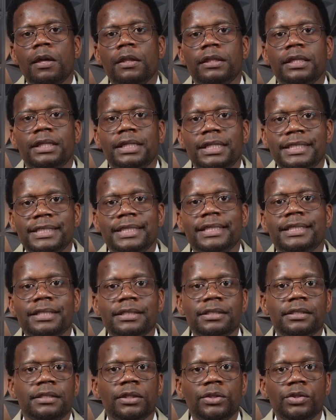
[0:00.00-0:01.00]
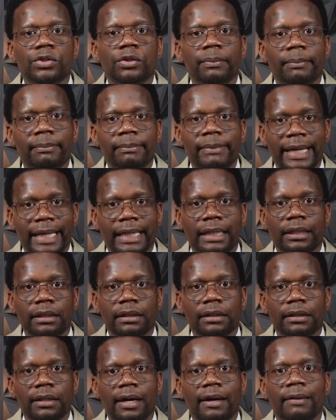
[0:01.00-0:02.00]
the decisions that you make
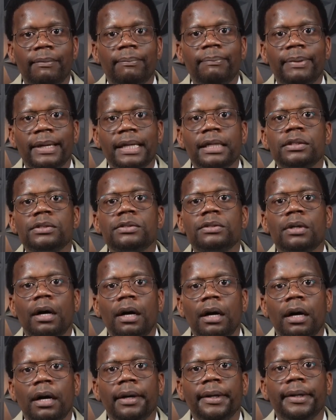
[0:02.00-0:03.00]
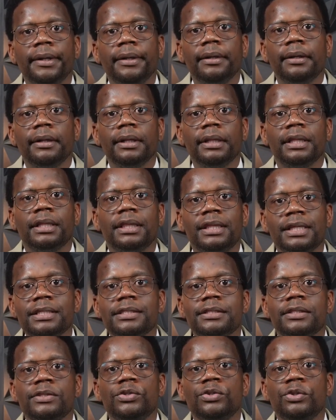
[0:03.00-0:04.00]
are based on the
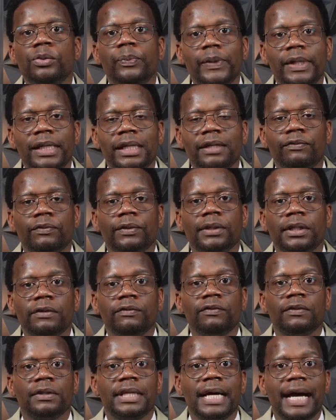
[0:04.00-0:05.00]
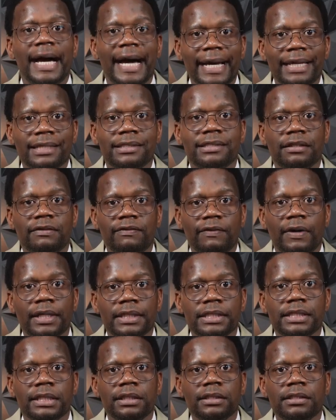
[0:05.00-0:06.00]
things that you believe will give you the highest
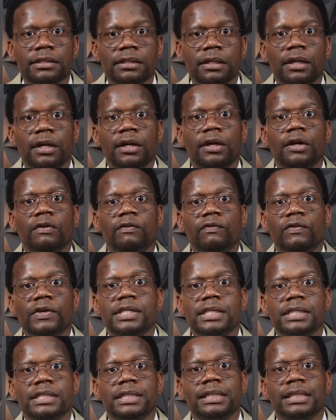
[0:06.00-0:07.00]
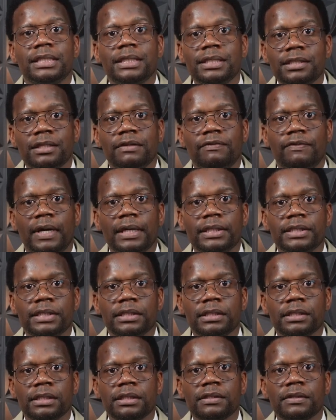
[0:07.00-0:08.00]
advantage versus the
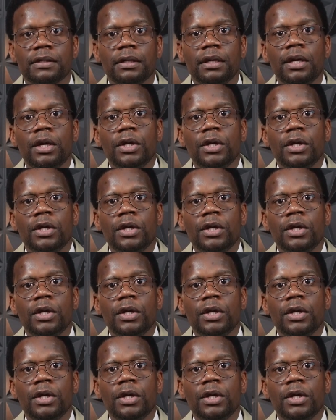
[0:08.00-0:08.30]
disadvantages.